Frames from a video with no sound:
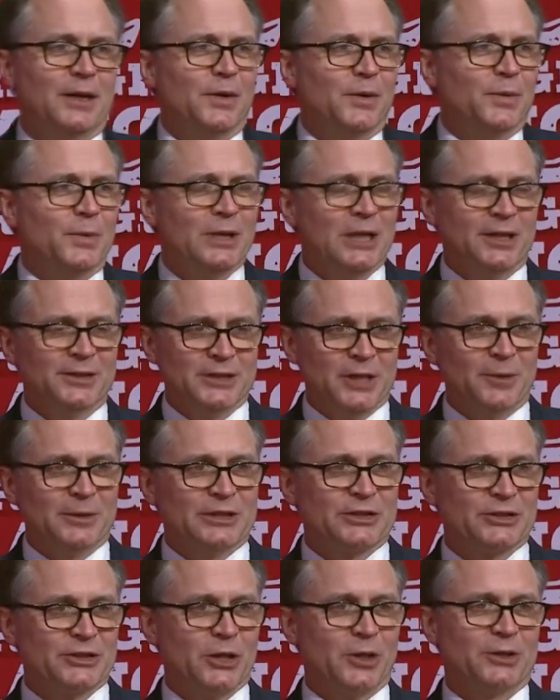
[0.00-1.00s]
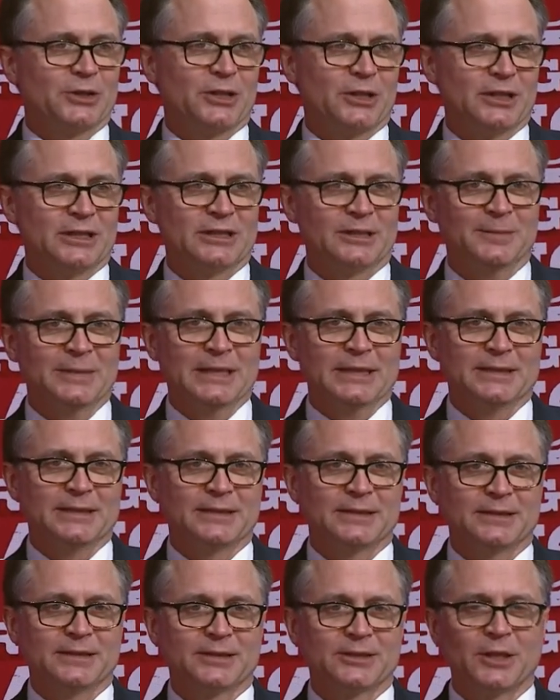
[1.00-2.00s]
we all know what socialism
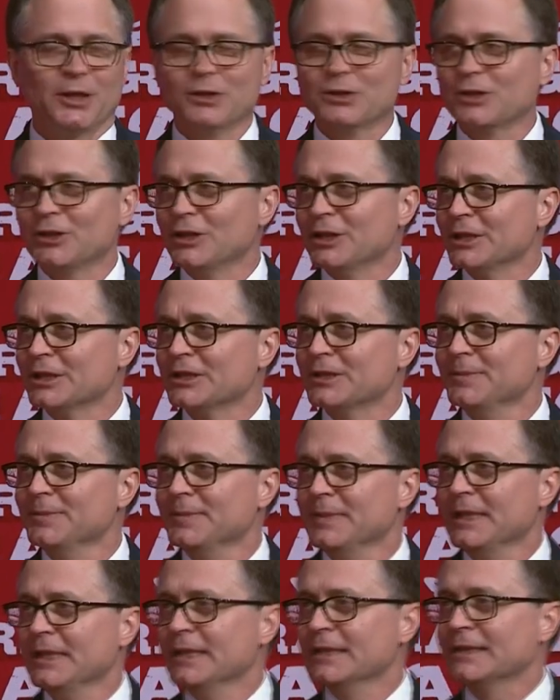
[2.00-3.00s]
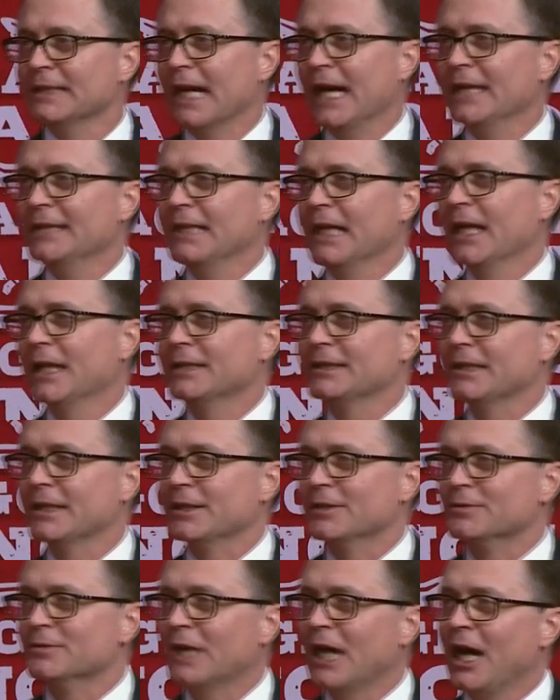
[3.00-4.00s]
is. Socialism is an ideology
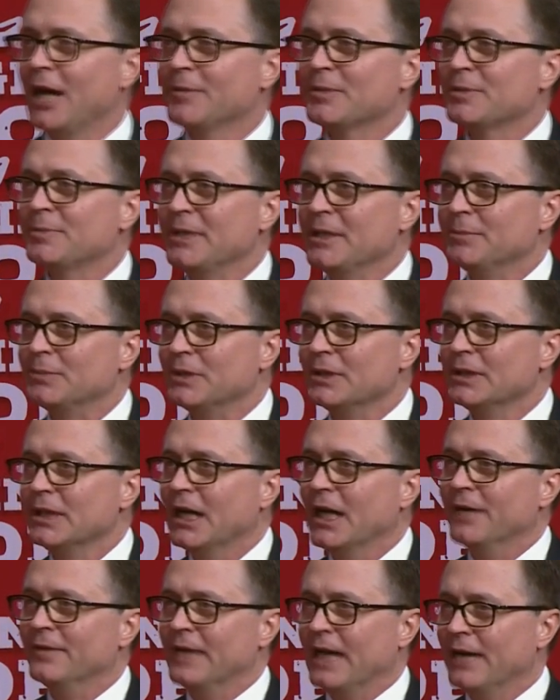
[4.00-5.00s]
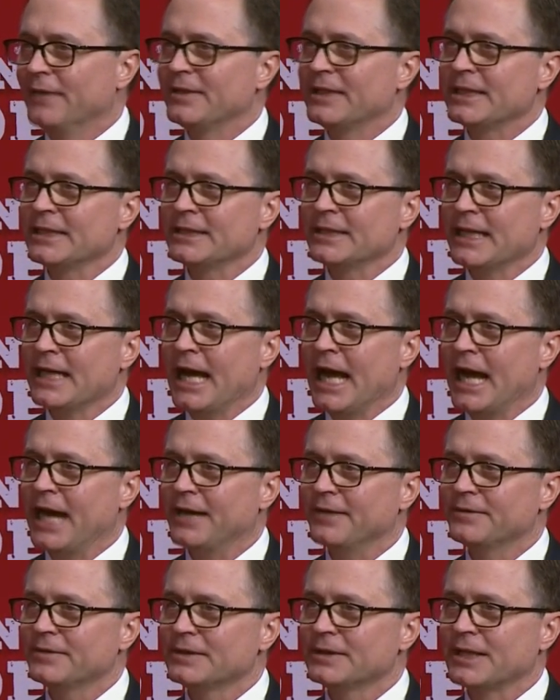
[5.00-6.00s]
that robs people of everything they
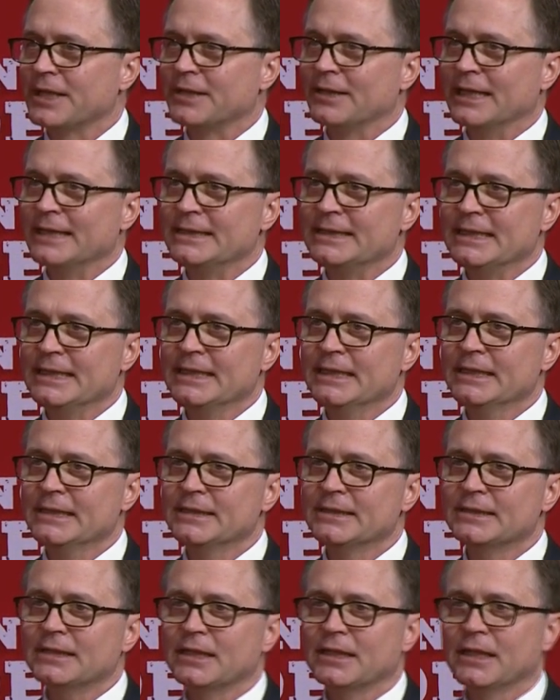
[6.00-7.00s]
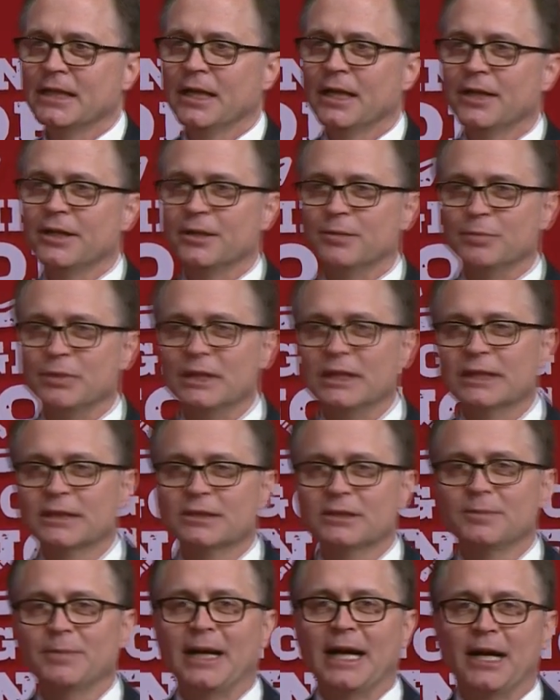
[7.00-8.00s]
have their ideas, their
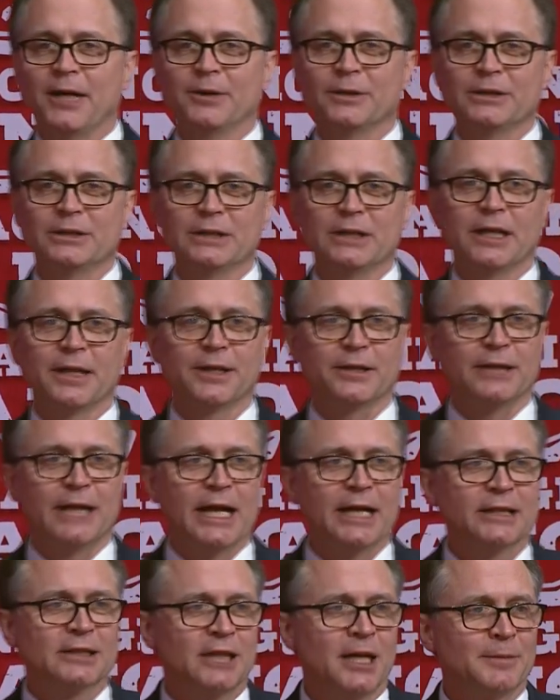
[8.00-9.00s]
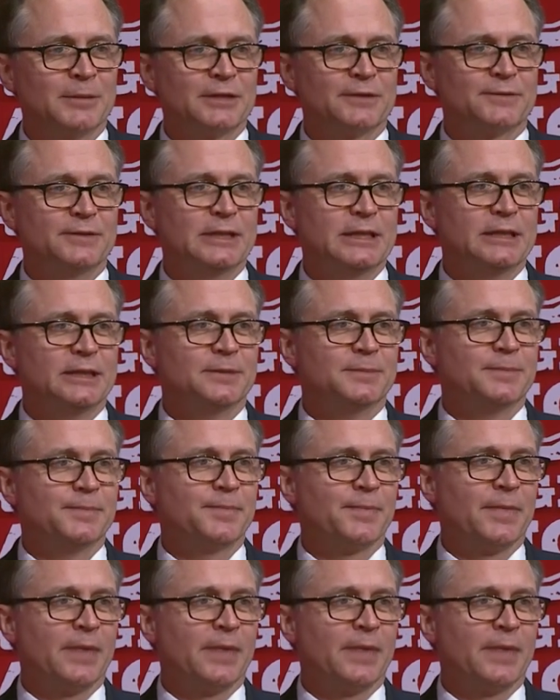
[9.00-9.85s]
political power, their economic freedom,